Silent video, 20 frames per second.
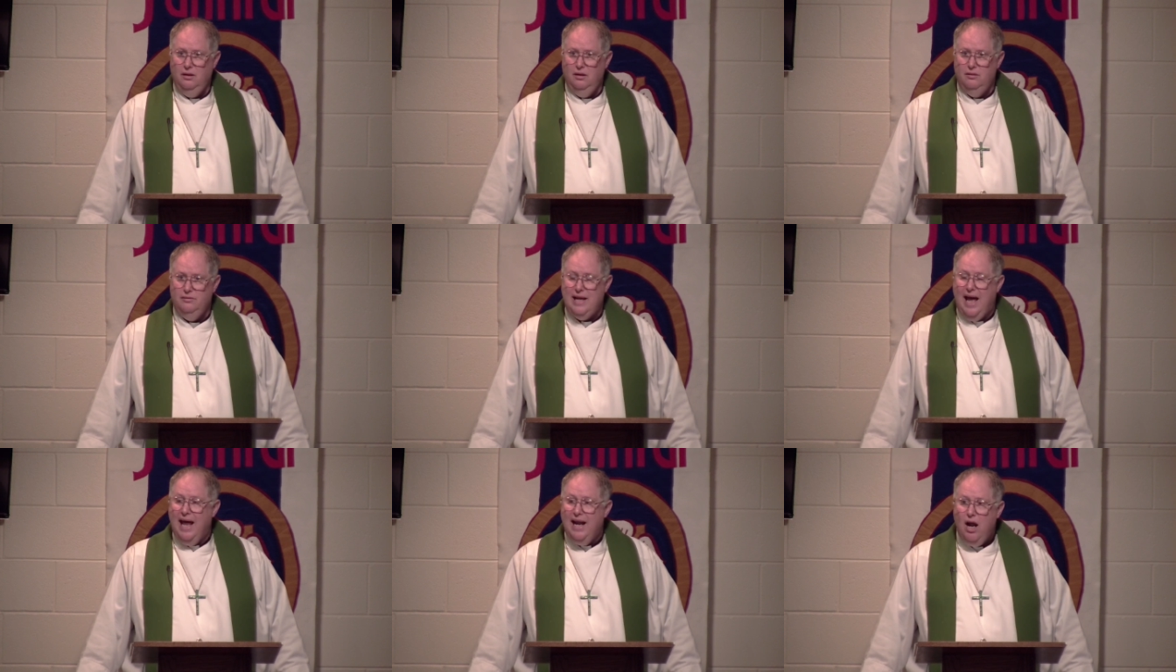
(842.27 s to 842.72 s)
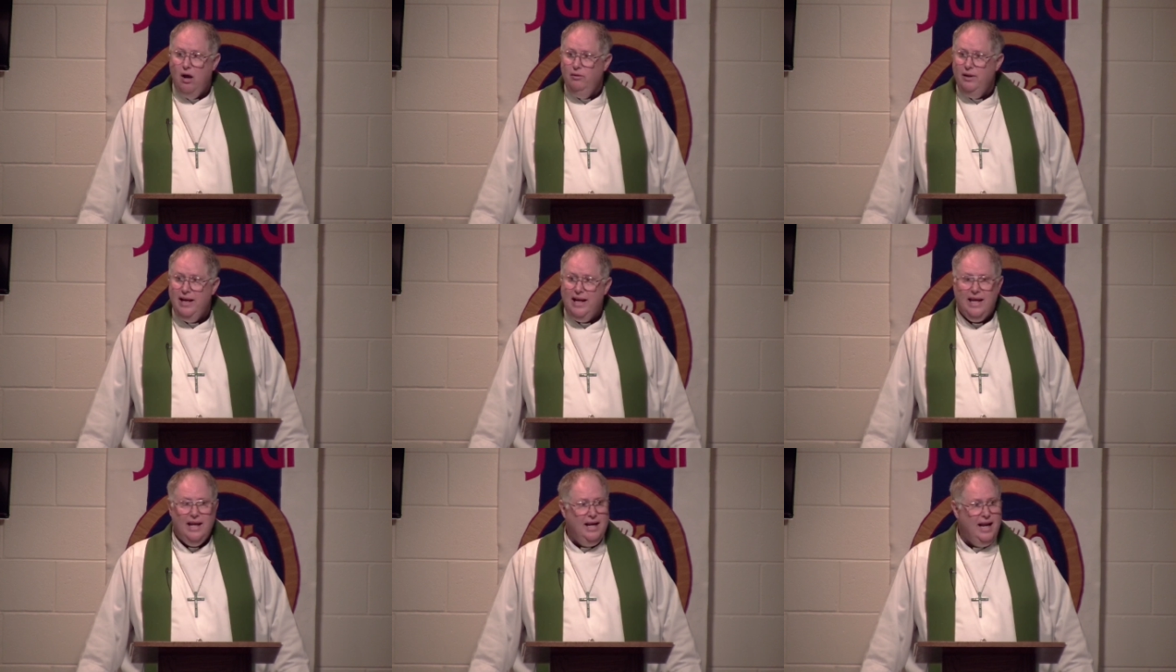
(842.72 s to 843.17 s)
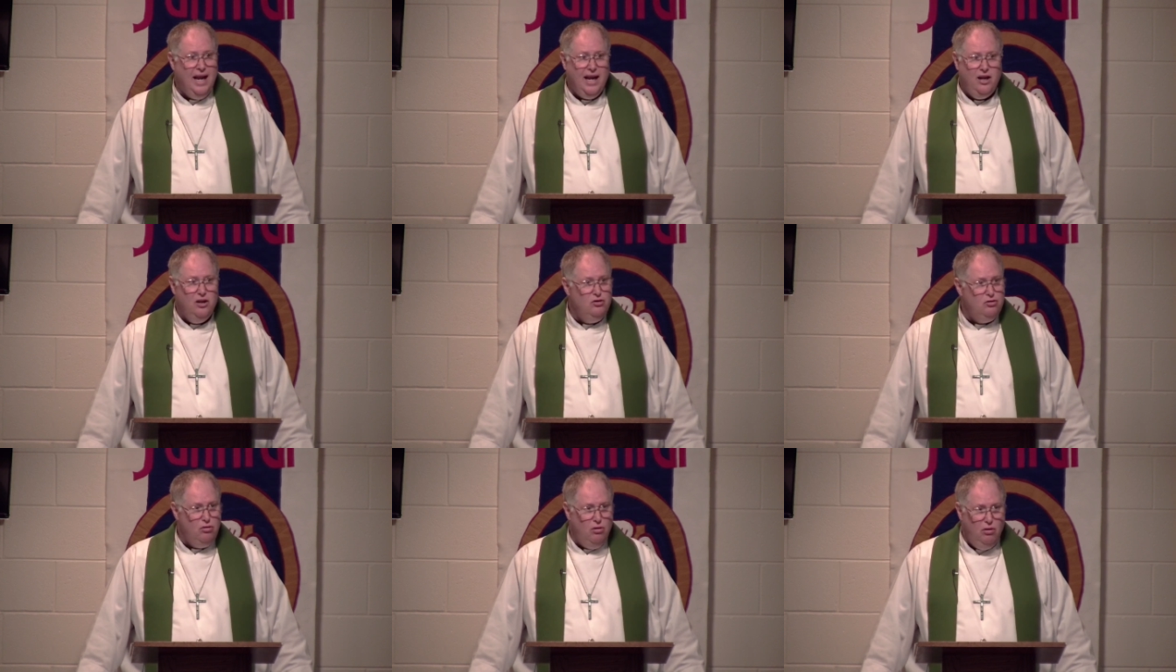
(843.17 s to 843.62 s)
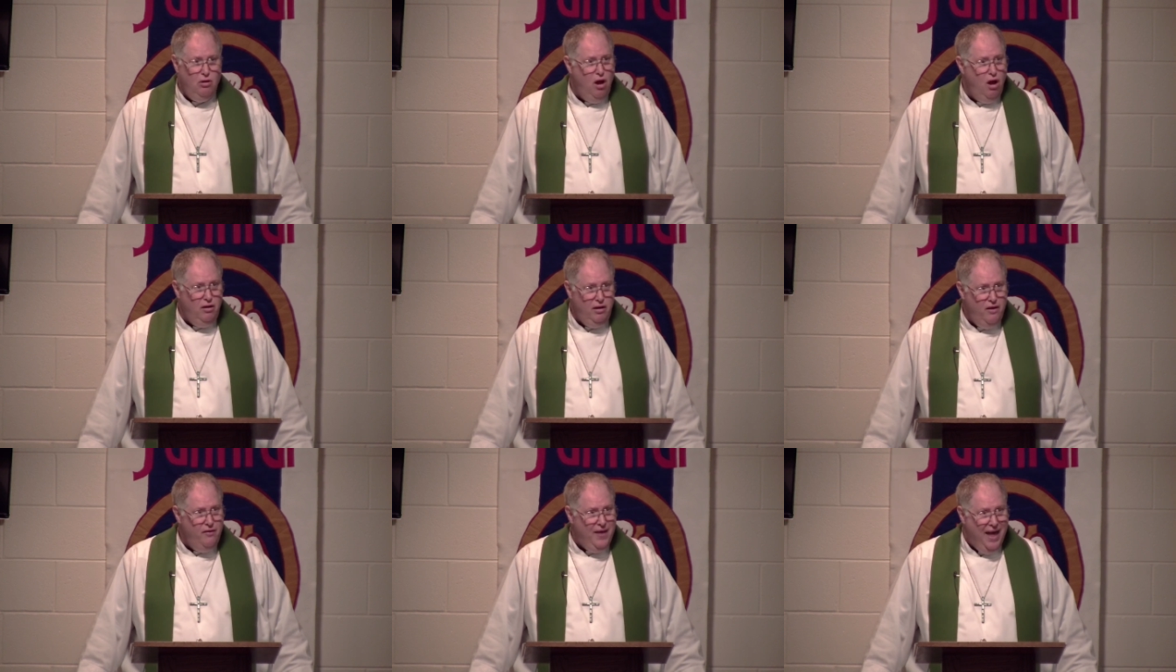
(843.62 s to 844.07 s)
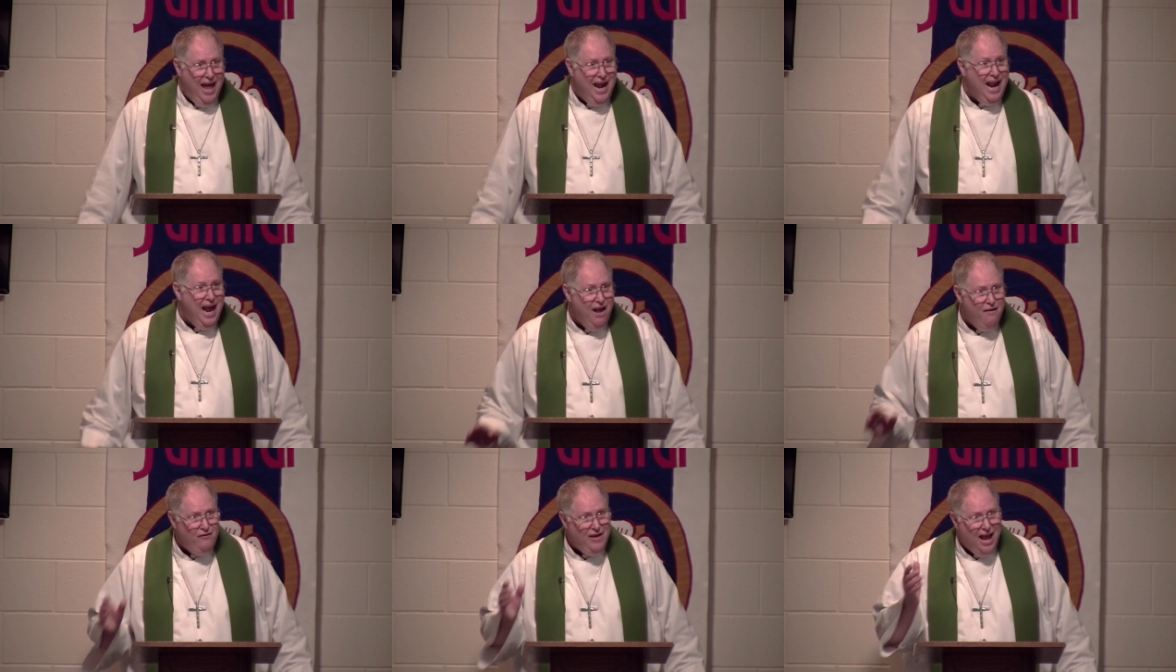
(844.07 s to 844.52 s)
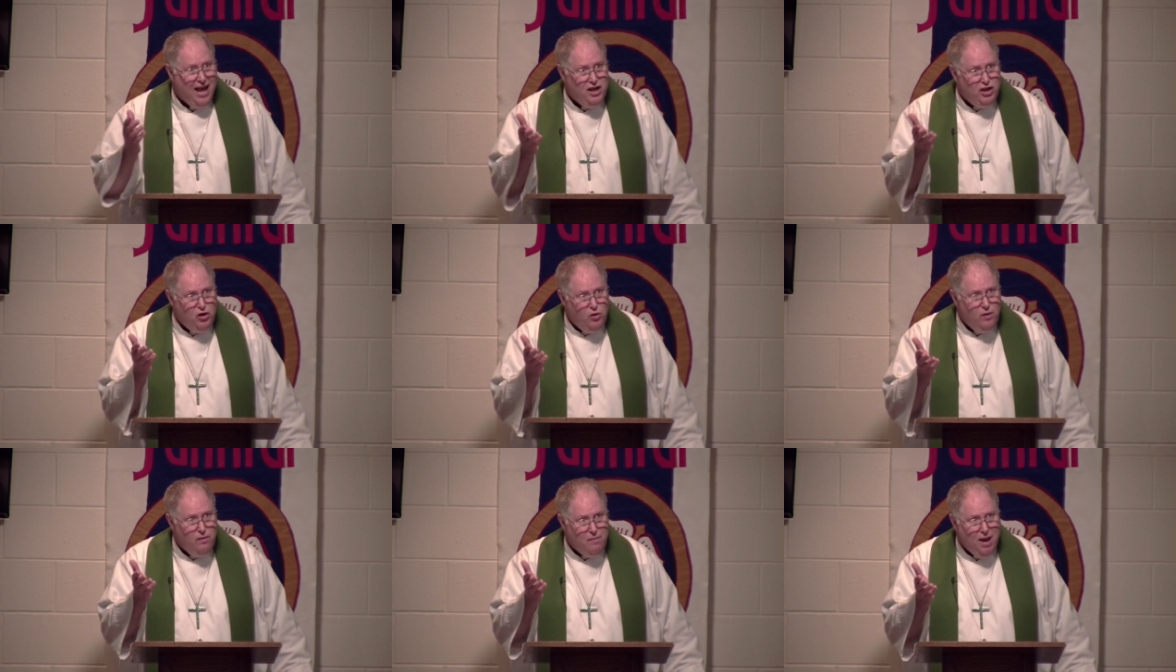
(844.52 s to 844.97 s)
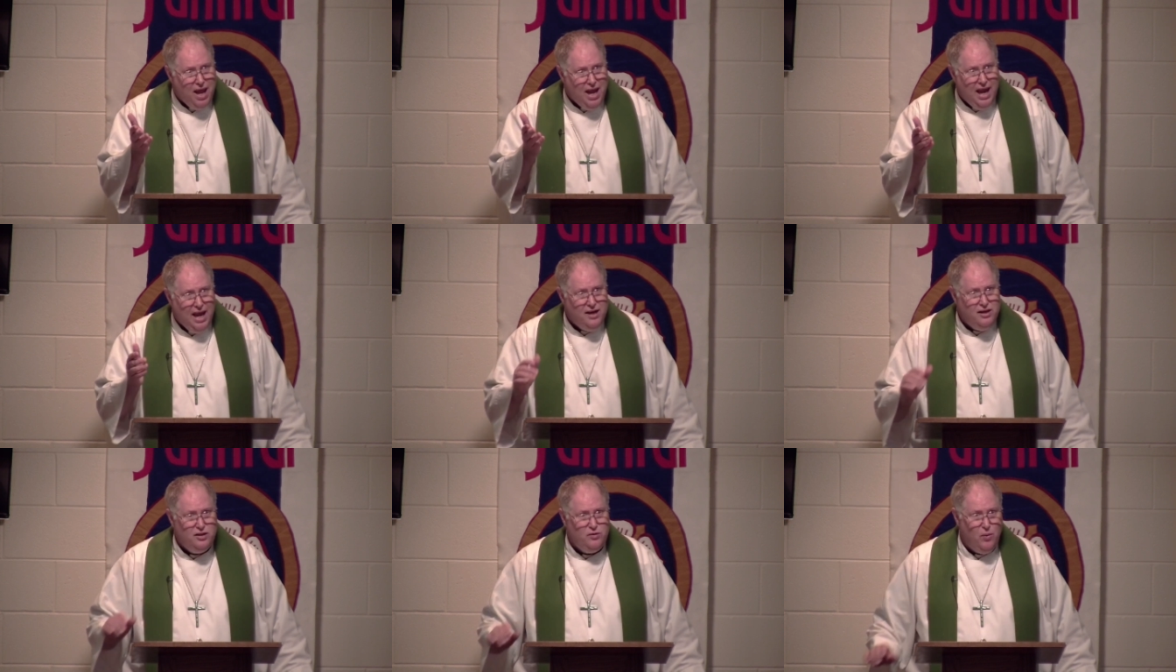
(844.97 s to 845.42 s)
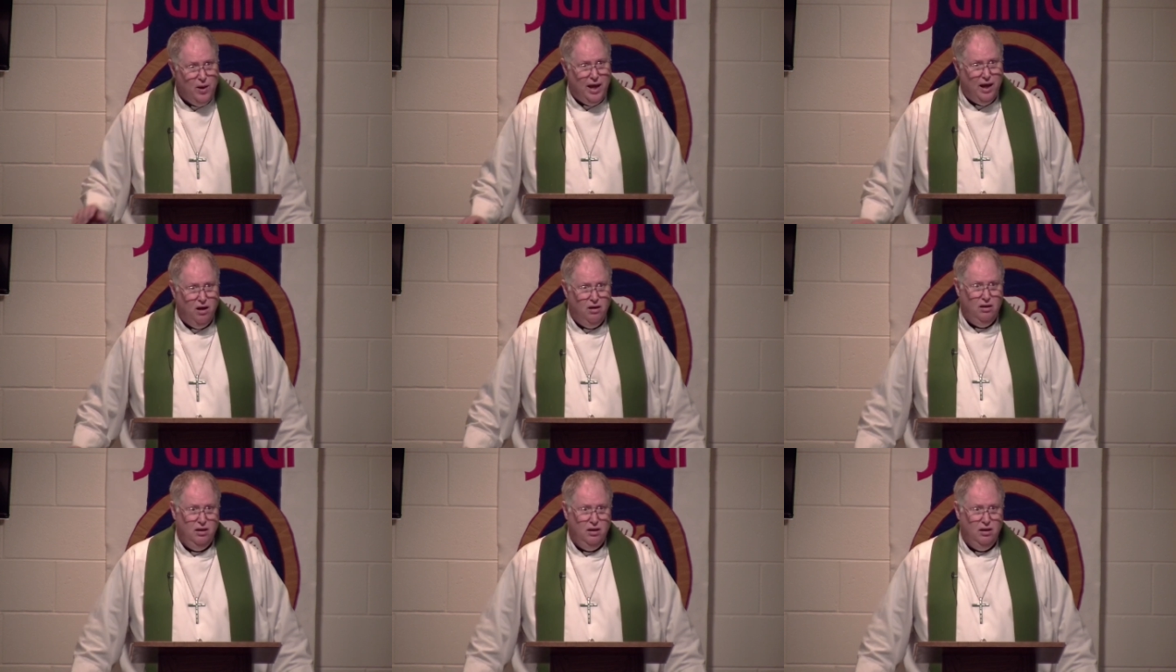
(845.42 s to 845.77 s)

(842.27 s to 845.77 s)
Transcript: Not only can I control all of that, I've got you in my hand as well.